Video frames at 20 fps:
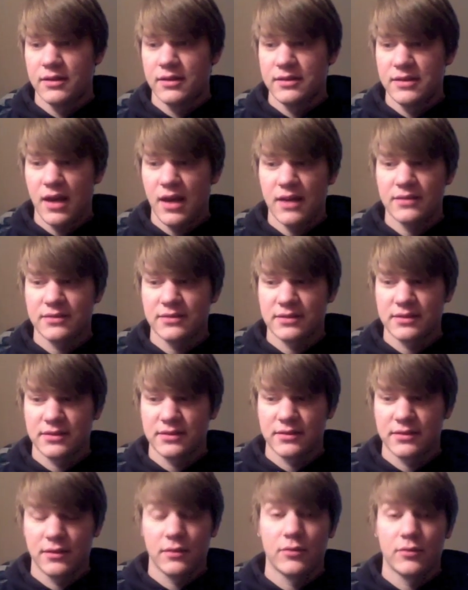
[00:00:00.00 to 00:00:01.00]

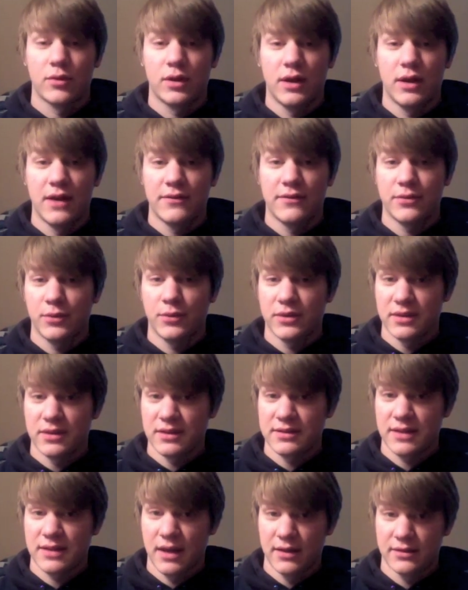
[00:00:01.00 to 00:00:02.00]
Tusks were left with the
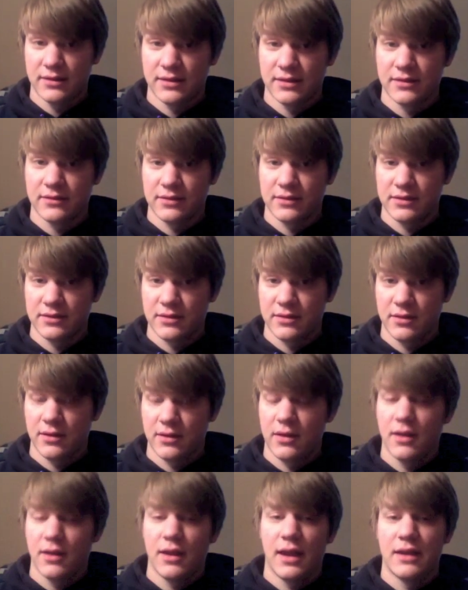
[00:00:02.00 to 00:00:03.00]
skeletons,
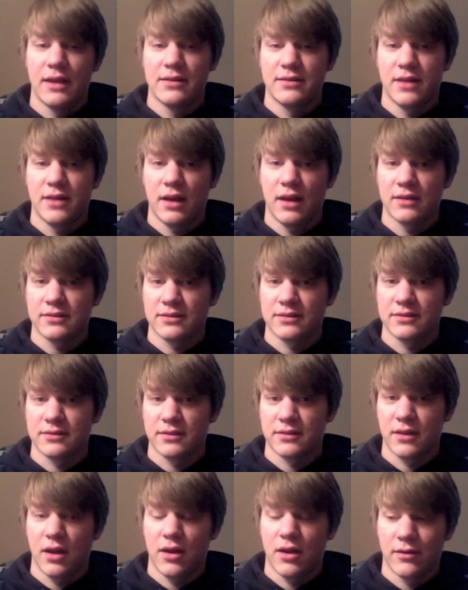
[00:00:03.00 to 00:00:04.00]
and
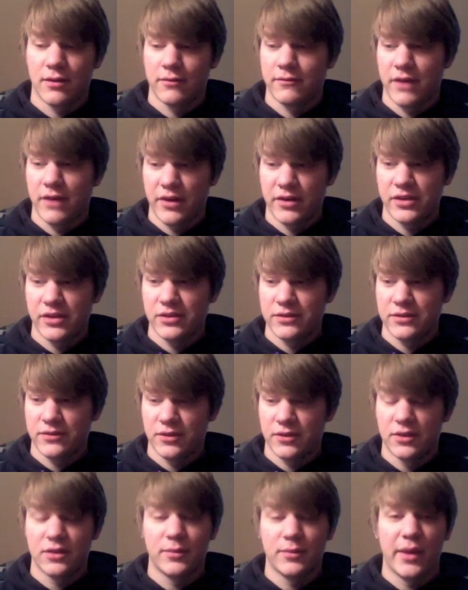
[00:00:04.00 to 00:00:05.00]
tusks are very
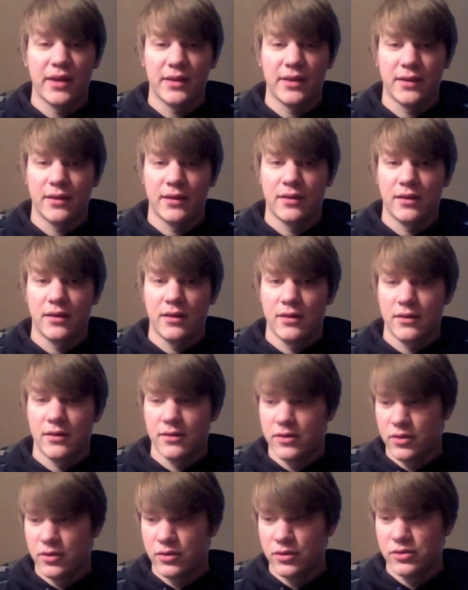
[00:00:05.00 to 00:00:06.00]
useful in making
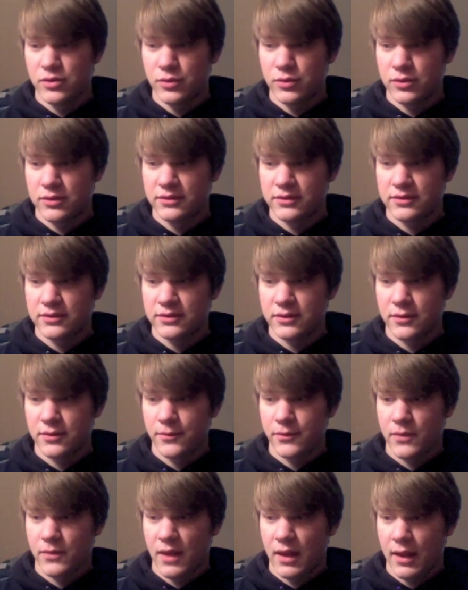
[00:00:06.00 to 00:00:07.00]
new tools
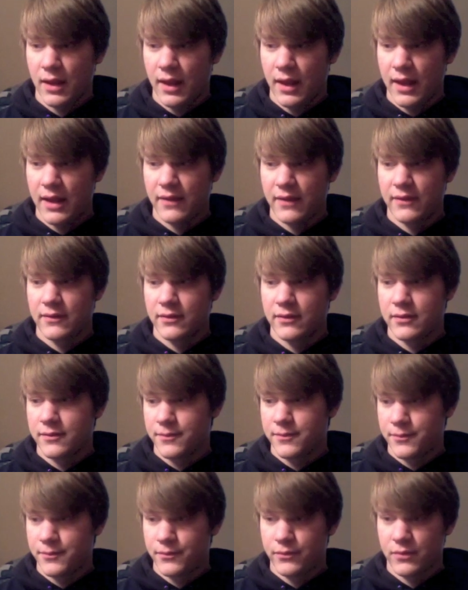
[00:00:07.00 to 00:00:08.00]
and
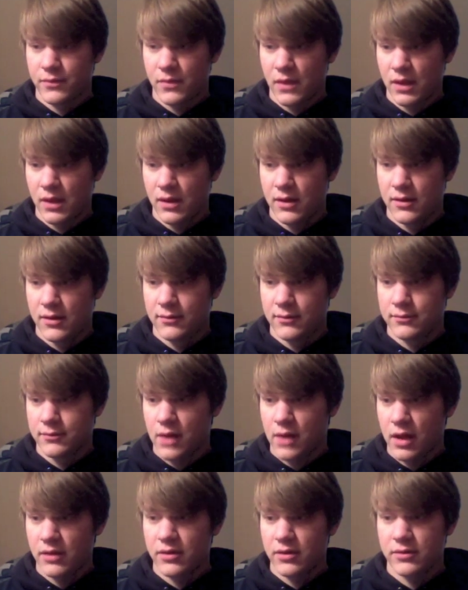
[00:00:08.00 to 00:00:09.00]

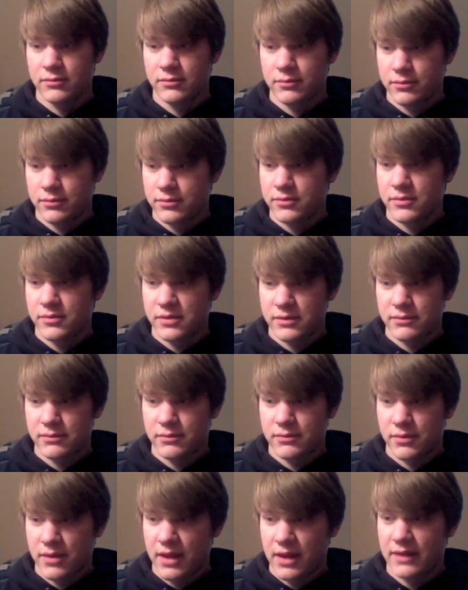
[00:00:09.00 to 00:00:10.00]
other
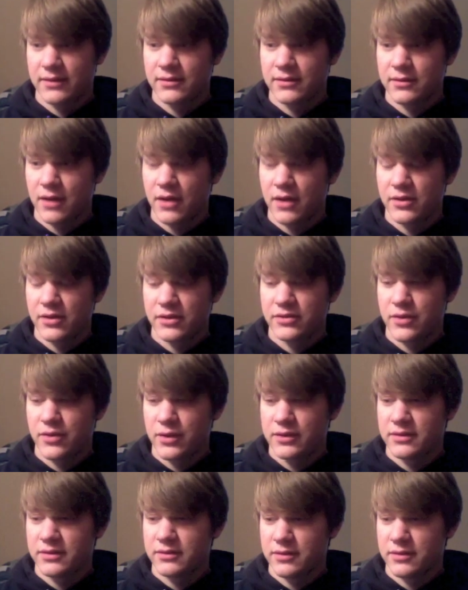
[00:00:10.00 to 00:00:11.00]
things. Hunters
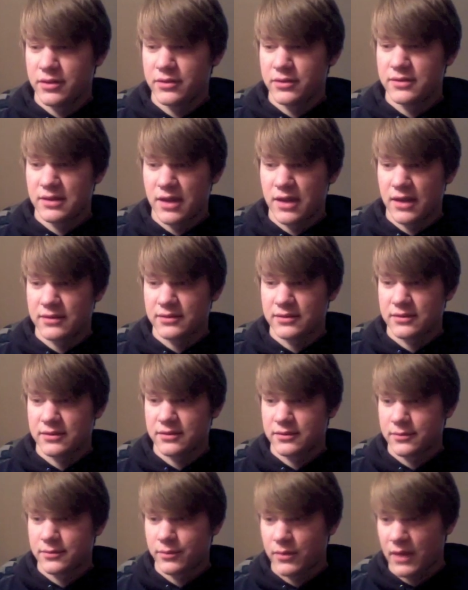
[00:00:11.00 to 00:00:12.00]
always use the
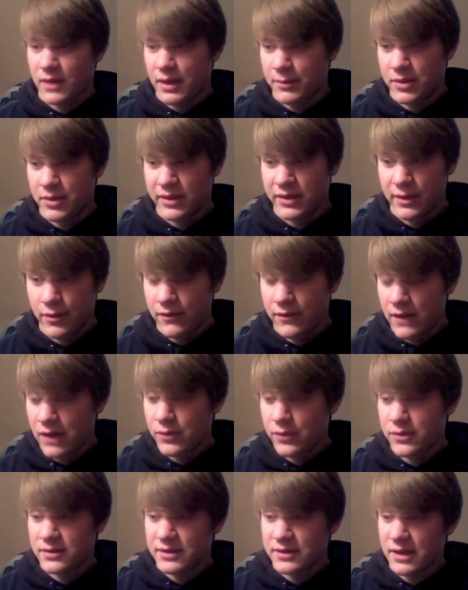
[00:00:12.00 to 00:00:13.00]
tusks, but they were
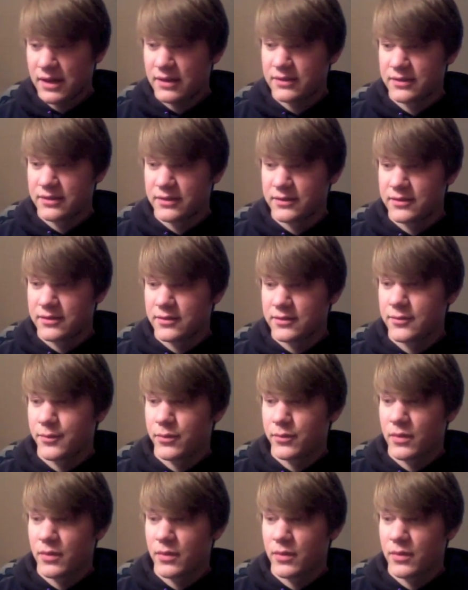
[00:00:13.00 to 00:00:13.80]
found with the skeletons.